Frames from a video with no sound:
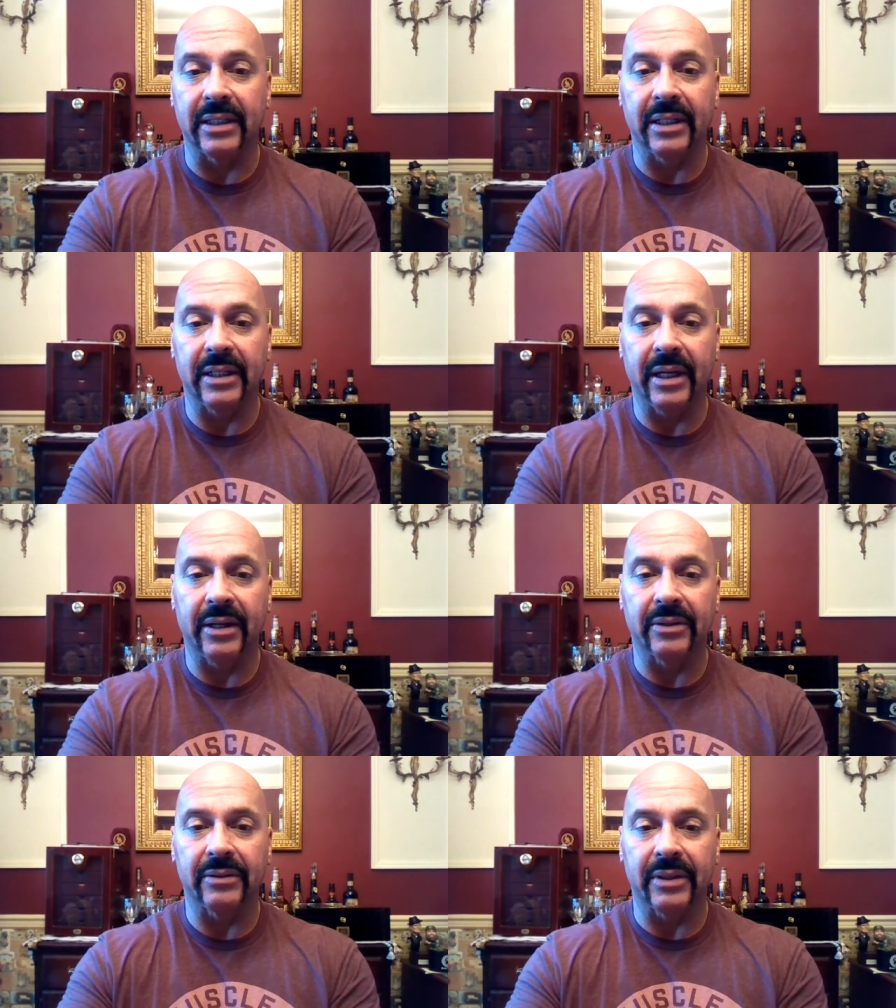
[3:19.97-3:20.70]
that
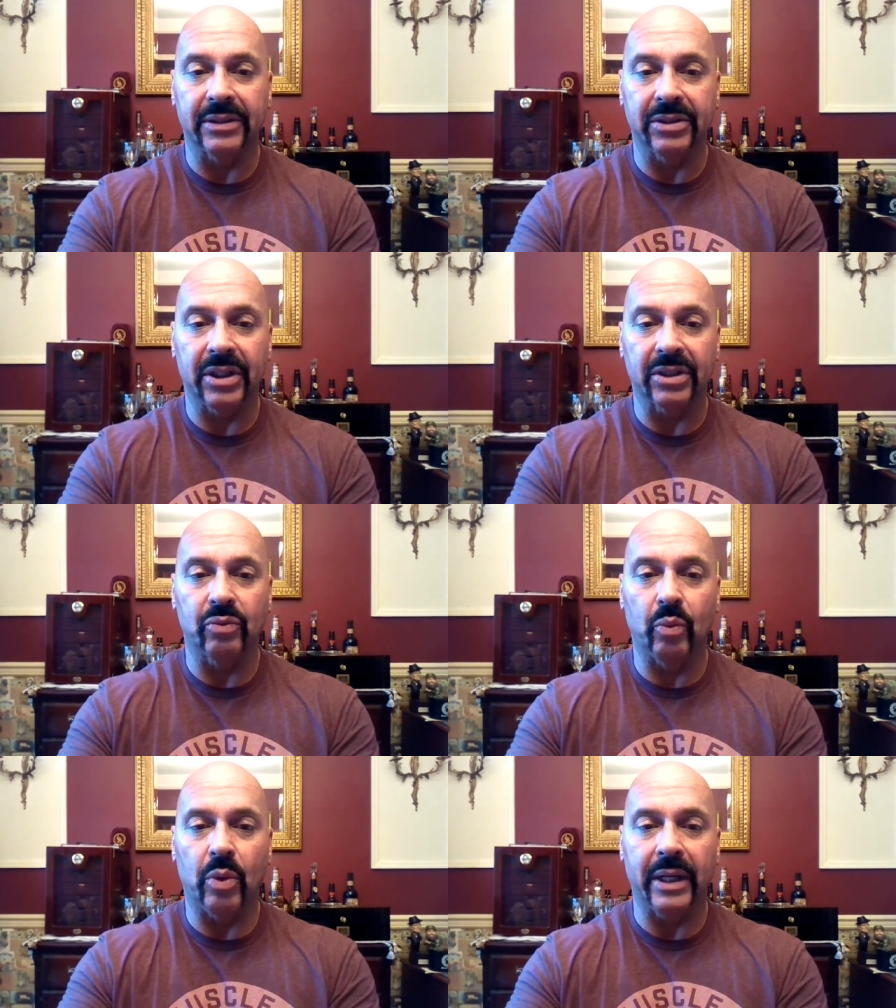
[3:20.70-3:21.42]
there is
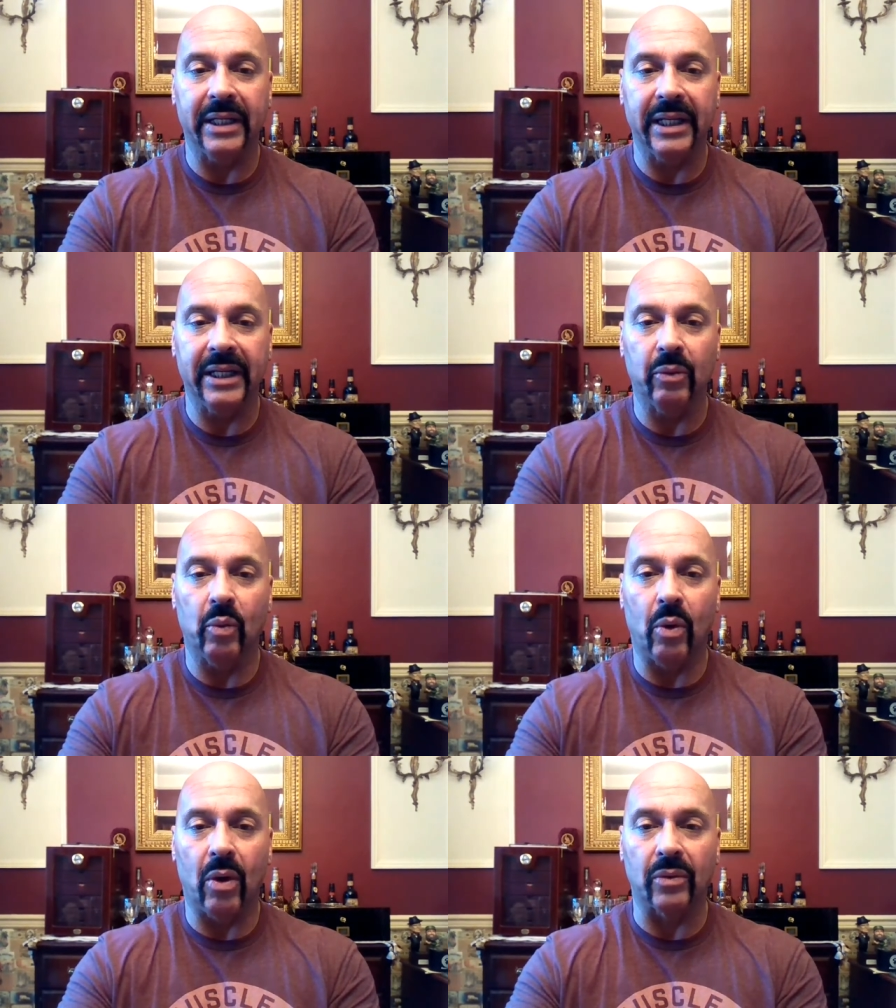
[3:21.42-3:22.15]
just what he
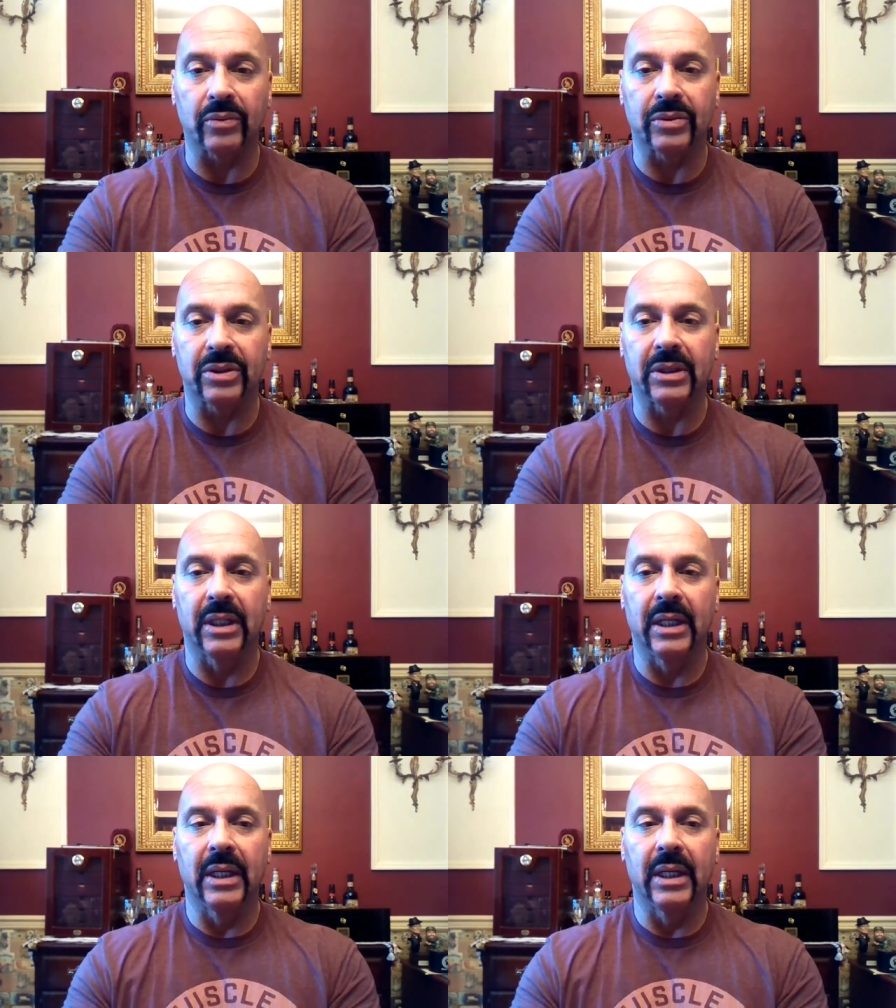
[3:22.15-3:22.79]
wants.